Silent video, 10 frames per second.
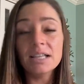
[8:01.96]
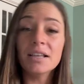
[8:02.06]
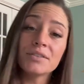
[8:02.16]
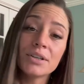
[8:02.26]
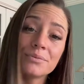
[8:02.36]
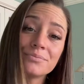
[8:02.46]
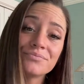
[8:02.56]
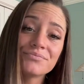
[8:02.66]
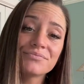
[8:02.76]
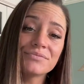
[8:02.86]
love you.
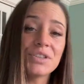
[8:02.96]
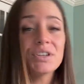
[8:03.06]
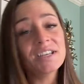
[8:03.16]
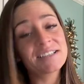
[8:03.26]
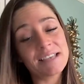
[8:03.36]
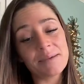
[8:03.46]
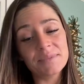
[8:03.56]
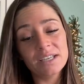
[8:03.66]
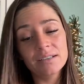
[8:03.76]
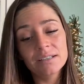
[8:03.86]
You can accept
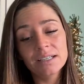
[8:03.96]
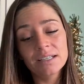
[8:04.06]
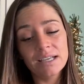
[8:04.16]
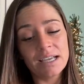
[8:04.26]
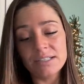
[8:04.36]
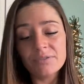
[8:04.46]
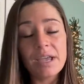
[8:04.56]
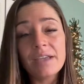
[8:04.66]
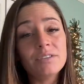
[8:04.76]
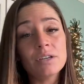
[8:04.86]
me. It's
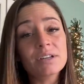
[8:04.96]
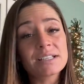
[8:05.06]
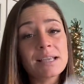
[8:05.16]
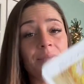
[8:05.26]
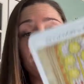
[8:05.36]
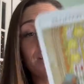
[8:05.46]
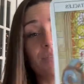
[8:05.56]
okay if you don't accept me.